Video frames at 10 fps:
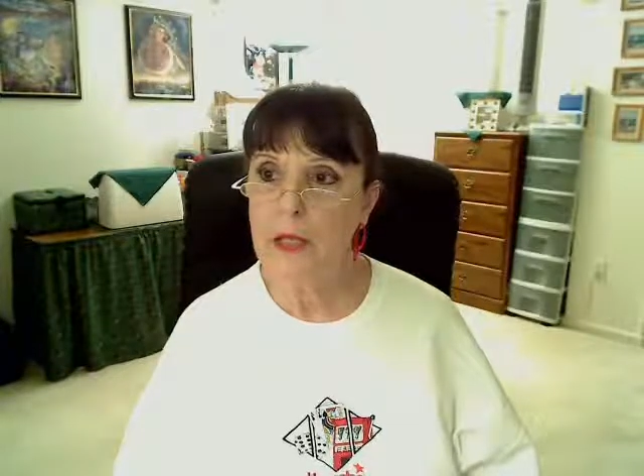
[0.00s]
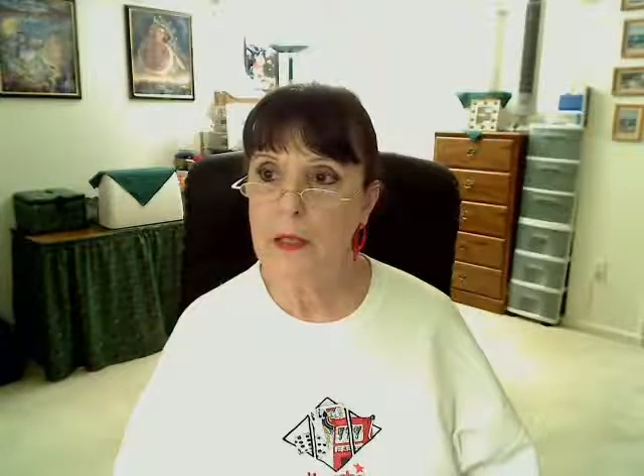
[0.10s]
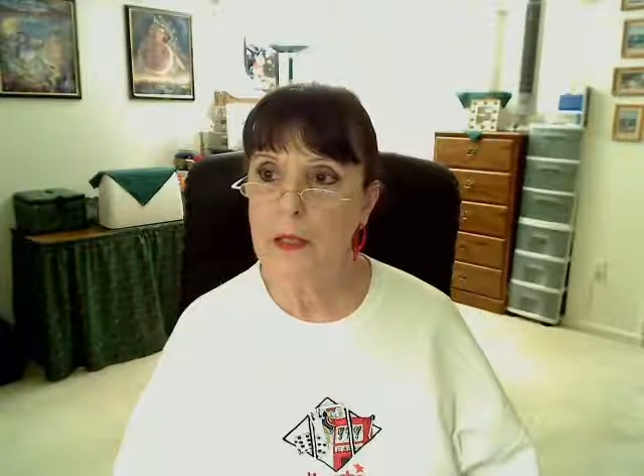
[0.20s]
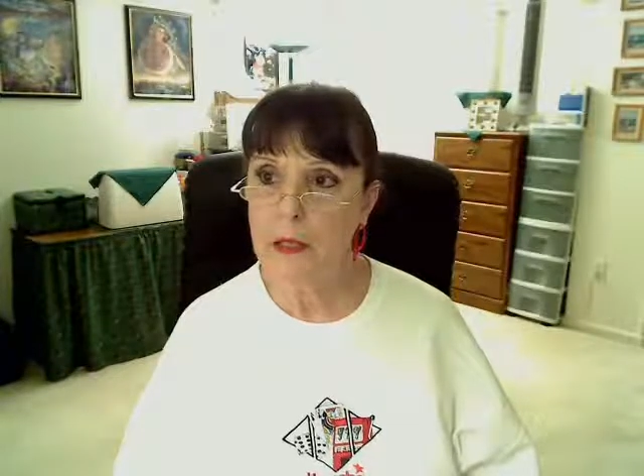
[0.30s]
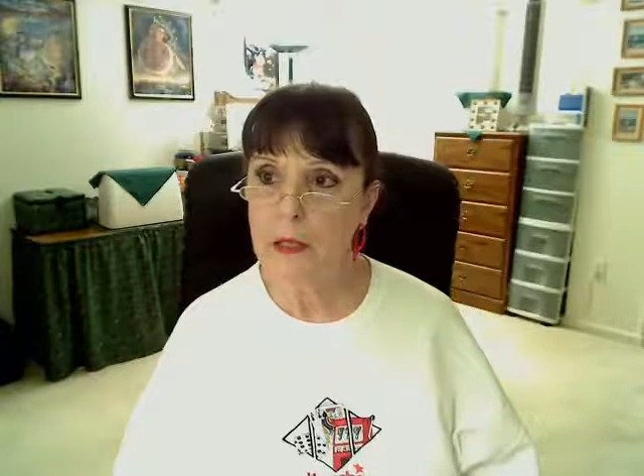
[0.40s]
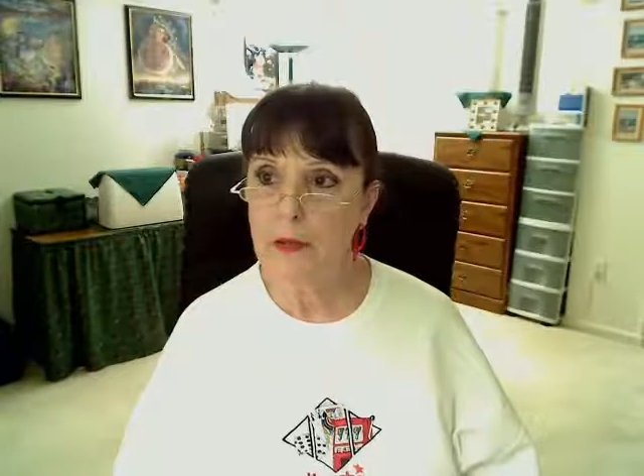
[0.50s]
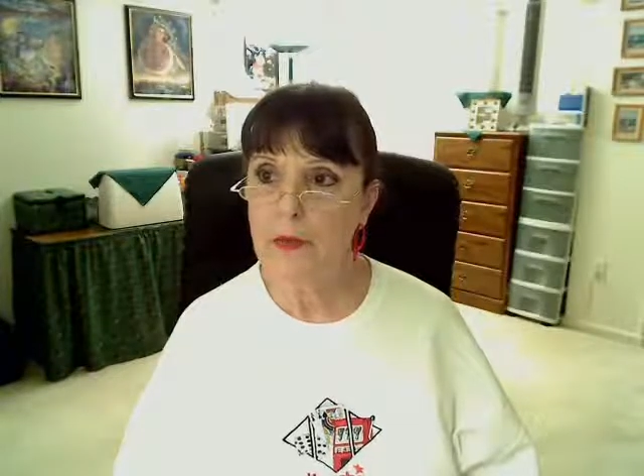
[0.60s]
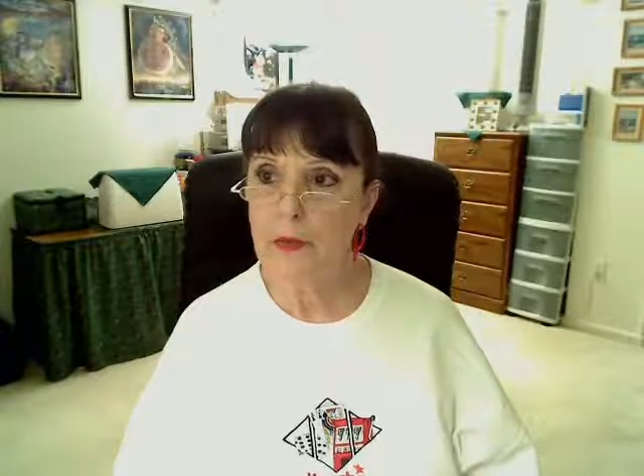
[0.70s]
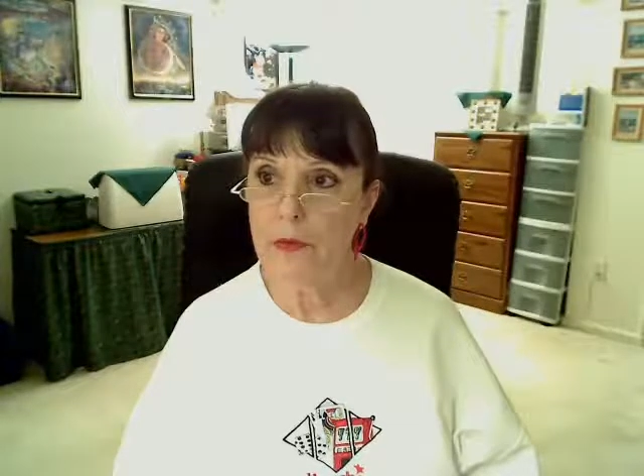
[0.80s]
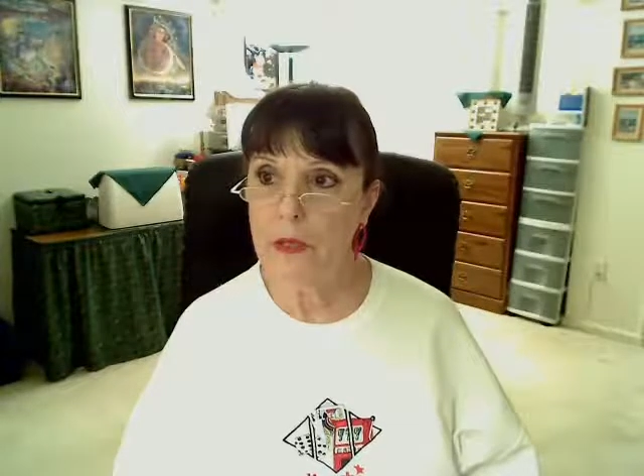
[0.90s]
a male.
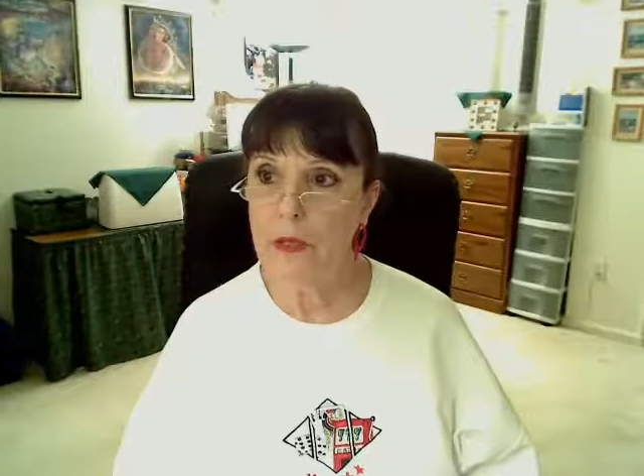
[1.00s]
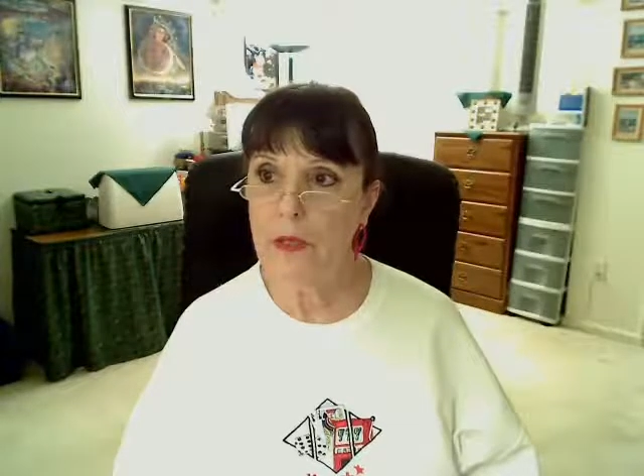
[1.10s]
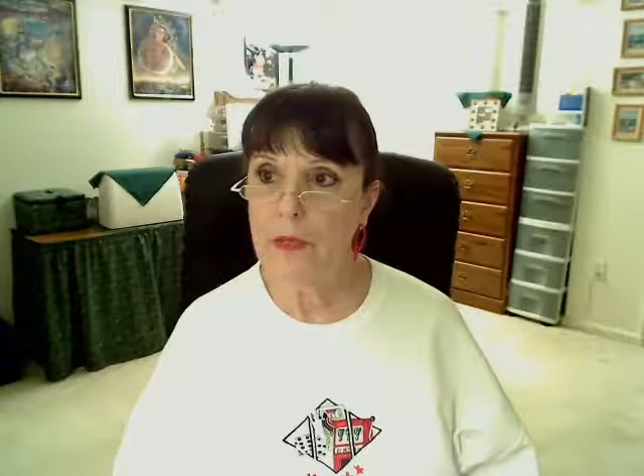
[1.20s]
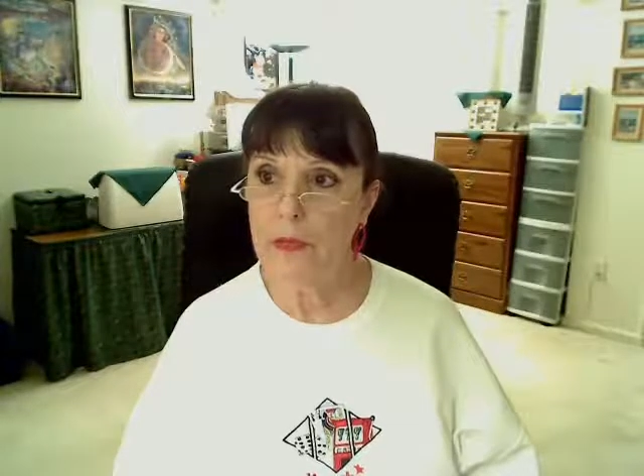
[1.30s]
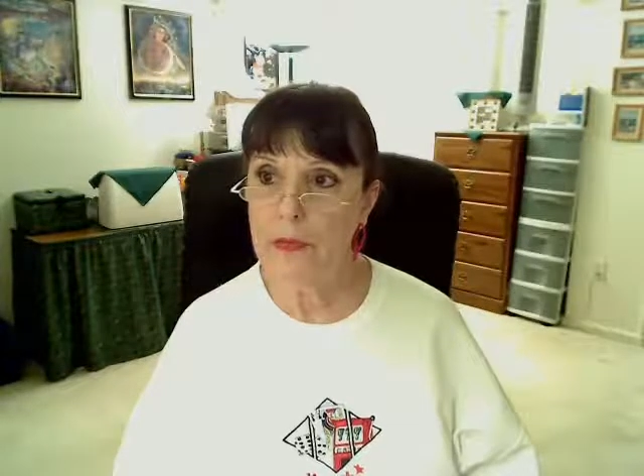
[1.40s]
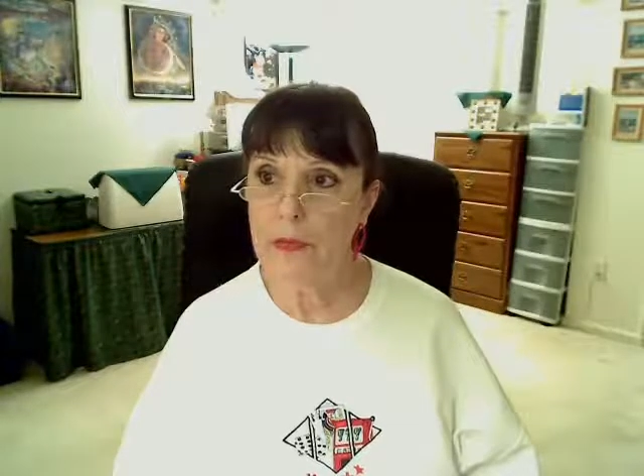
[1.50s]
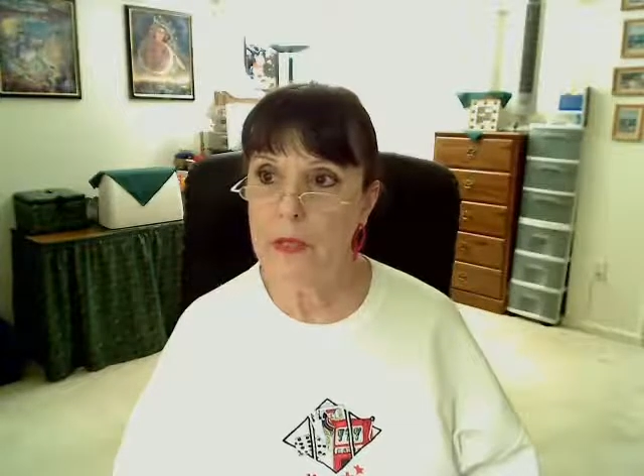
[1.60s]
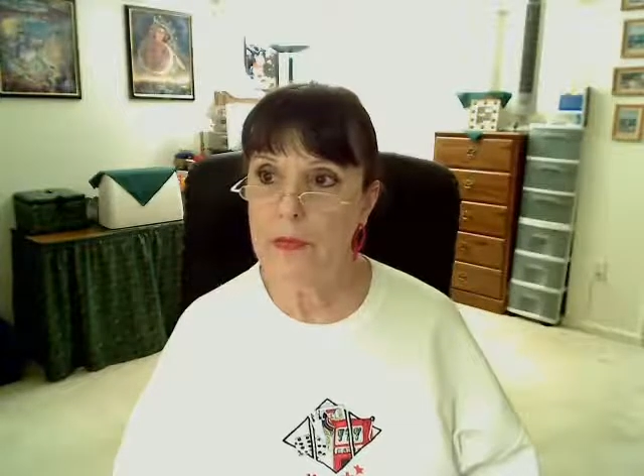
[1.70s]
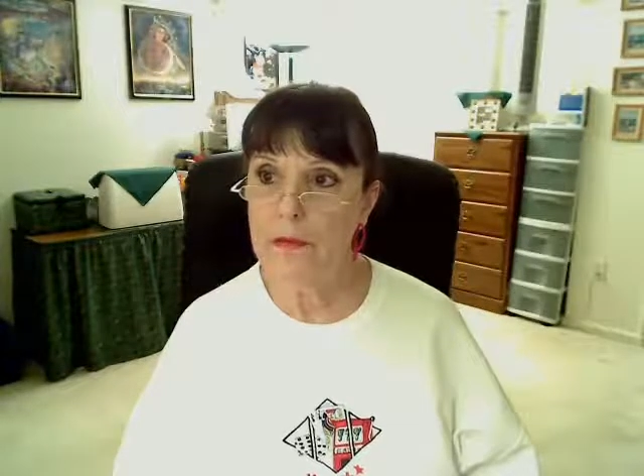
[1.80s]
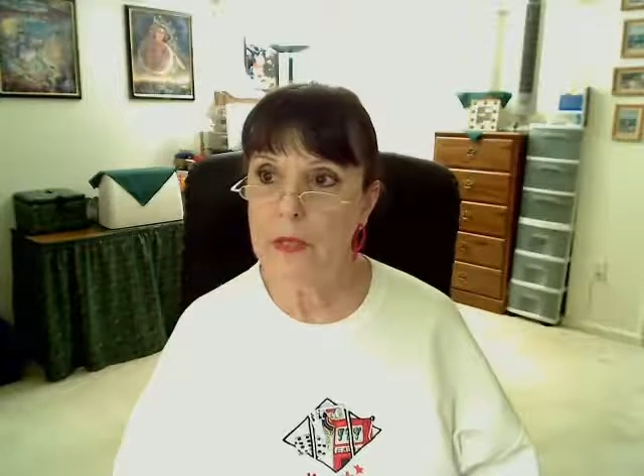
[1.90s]
Okay, so a
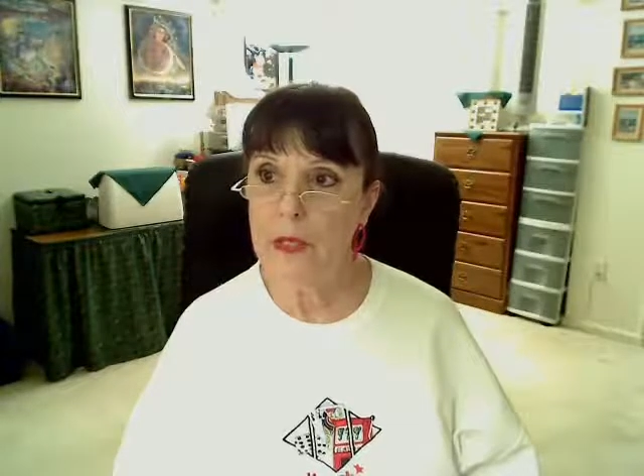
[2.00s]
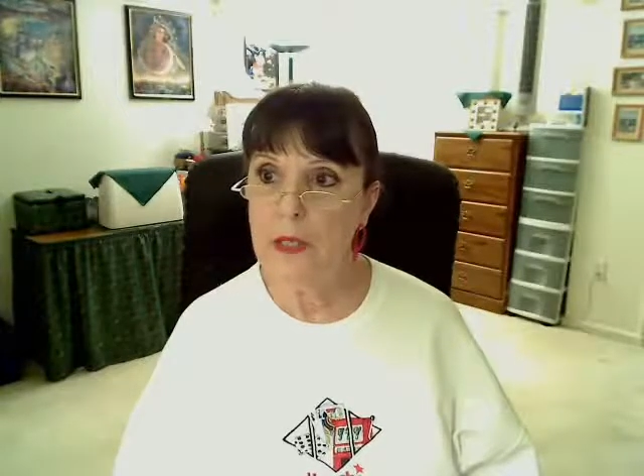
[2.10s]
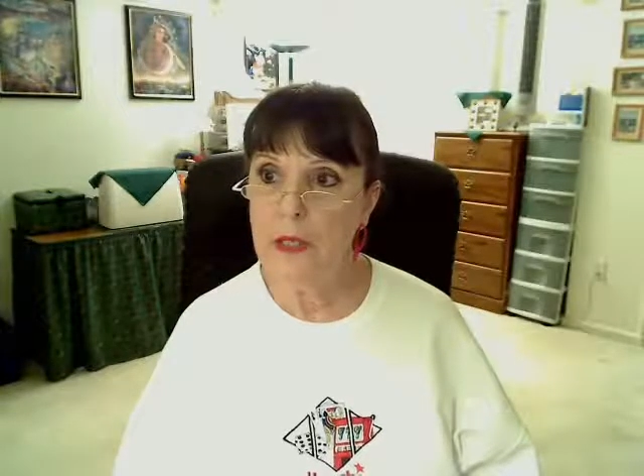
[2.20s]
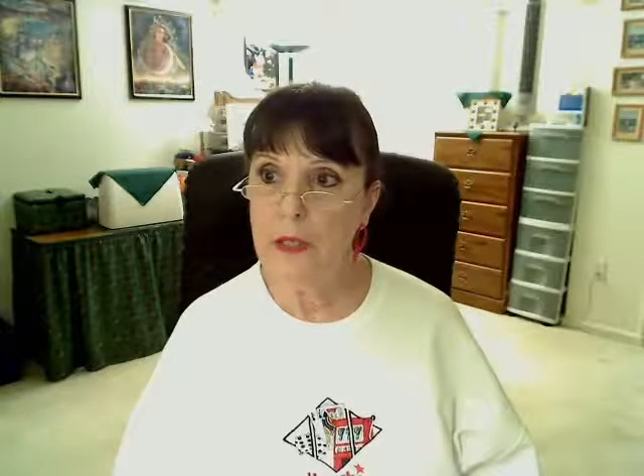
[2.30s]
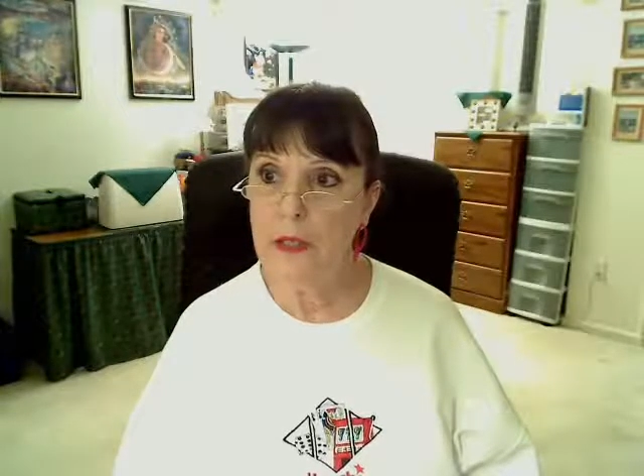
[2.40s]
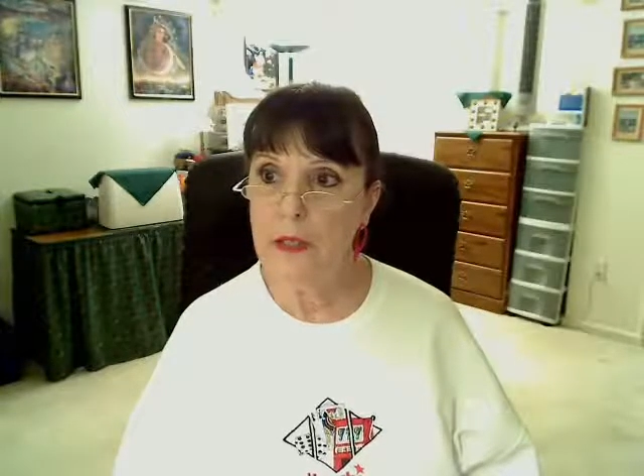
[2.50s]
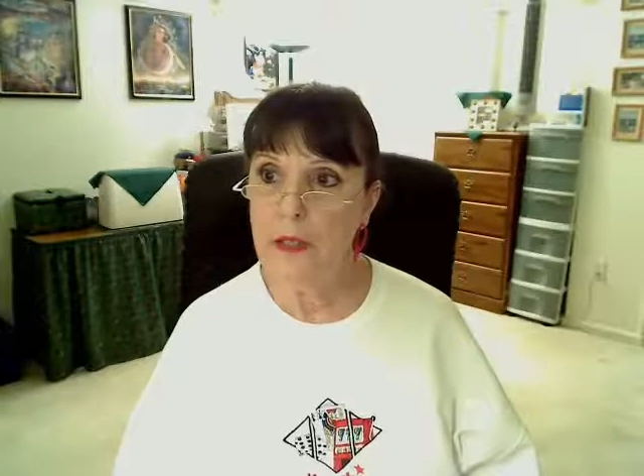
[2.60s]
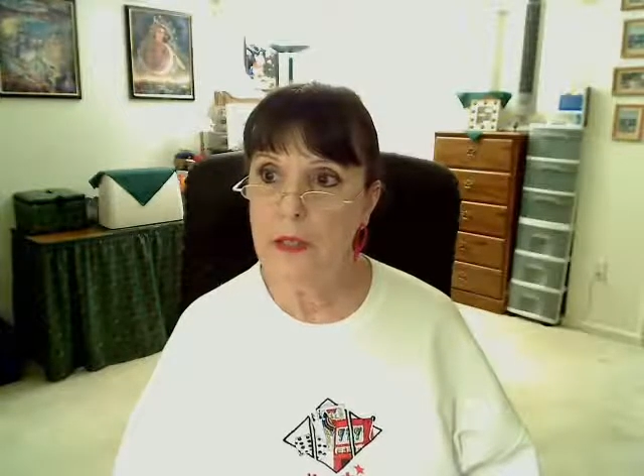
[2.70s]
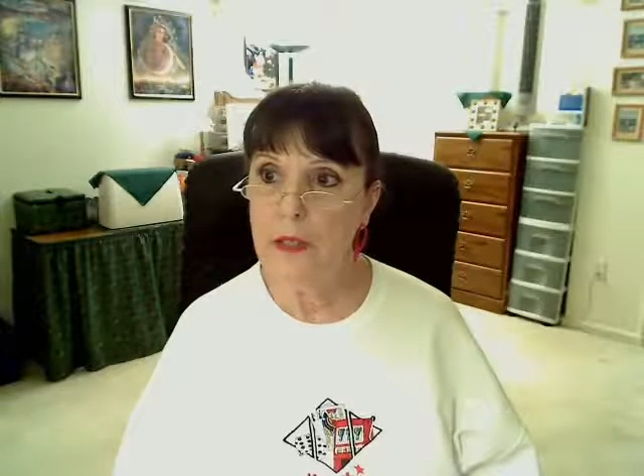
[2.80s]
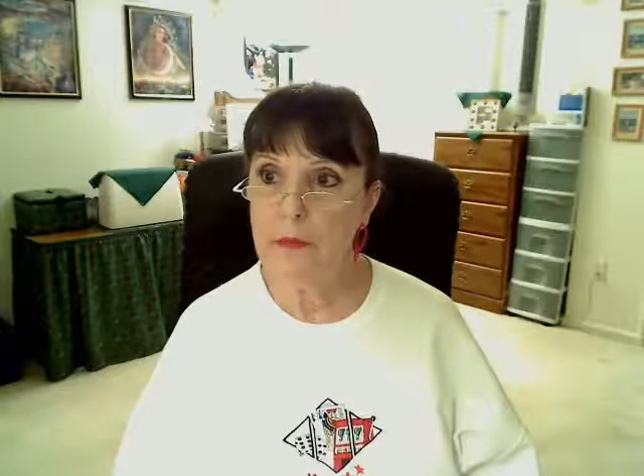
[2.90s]
male. And
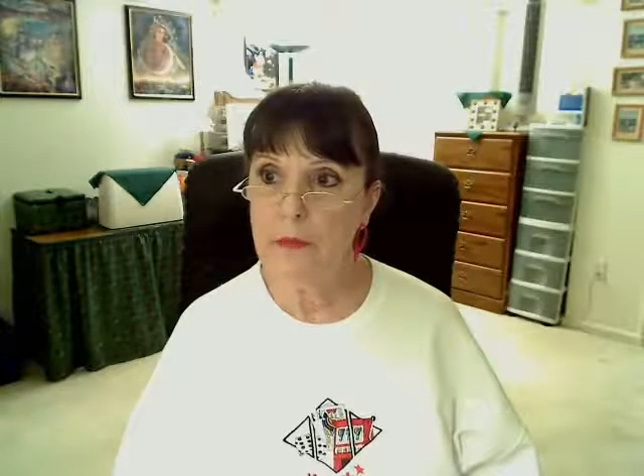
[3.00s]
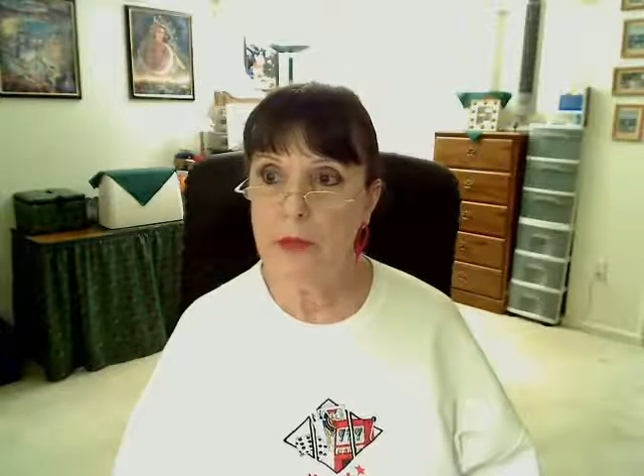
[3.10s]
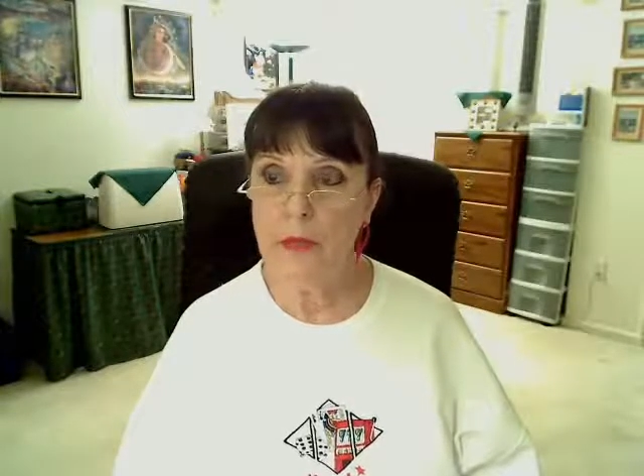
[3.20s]
um, I'm